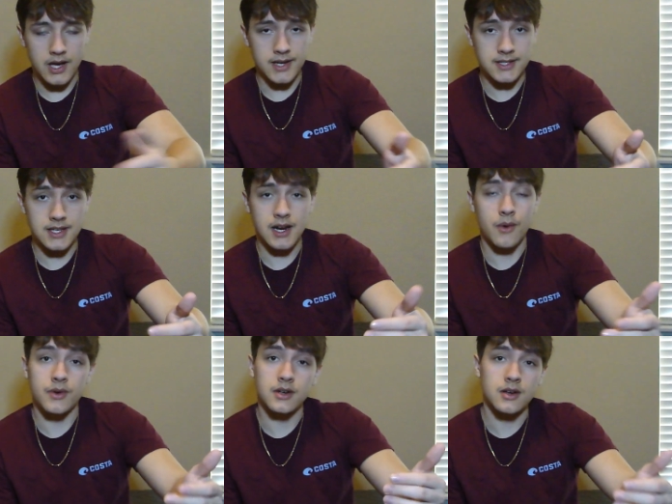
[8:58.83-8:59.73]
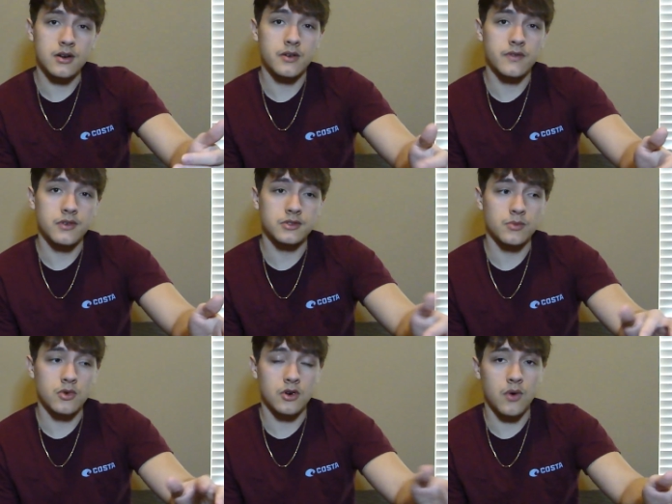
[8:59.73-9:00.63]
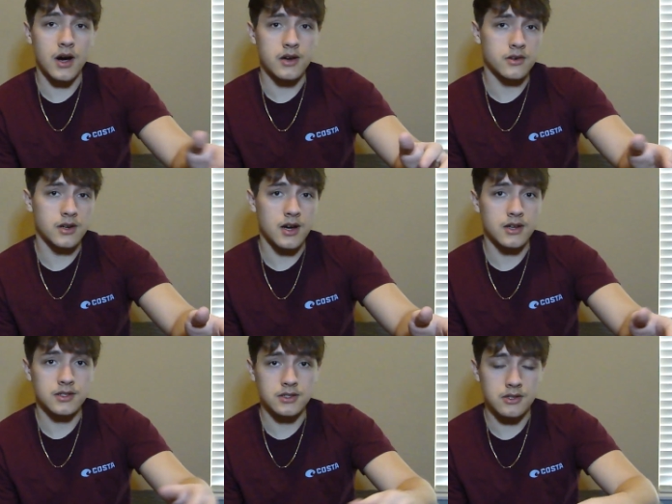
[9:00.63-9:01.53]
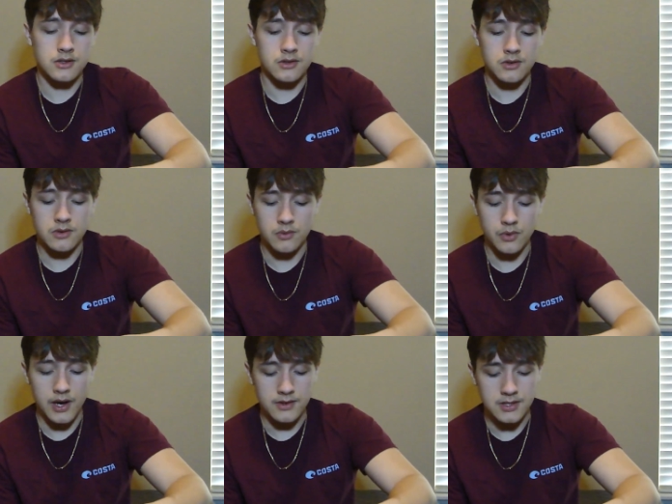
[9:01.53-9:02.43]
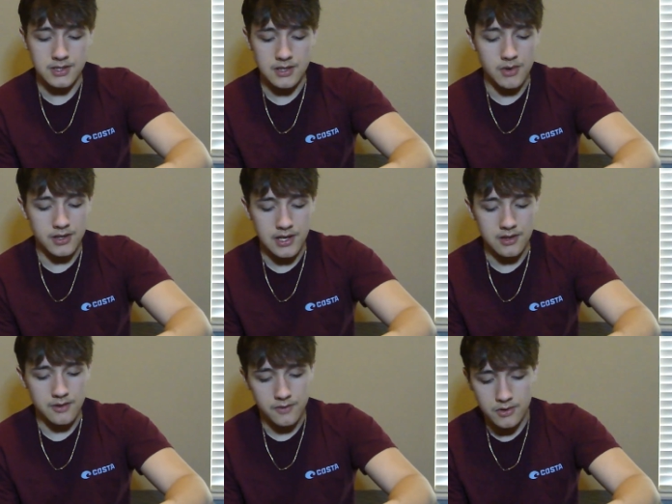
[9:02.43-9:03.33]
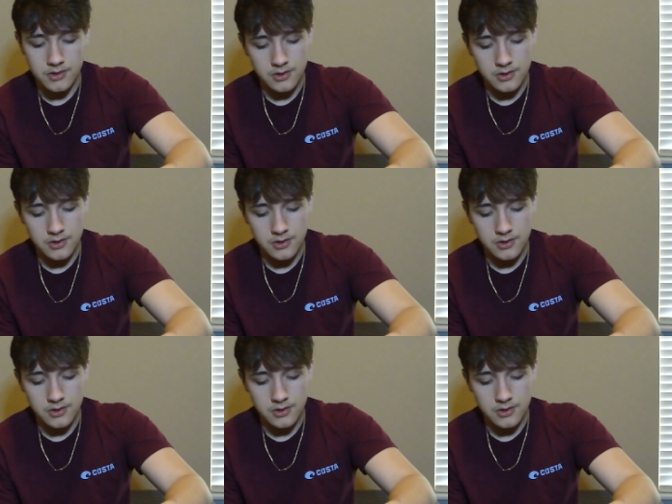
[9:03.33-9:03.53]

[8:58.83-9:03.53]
Like I said, I wouldn't know if it was more quiet or not, so we'll have to see about that in the future.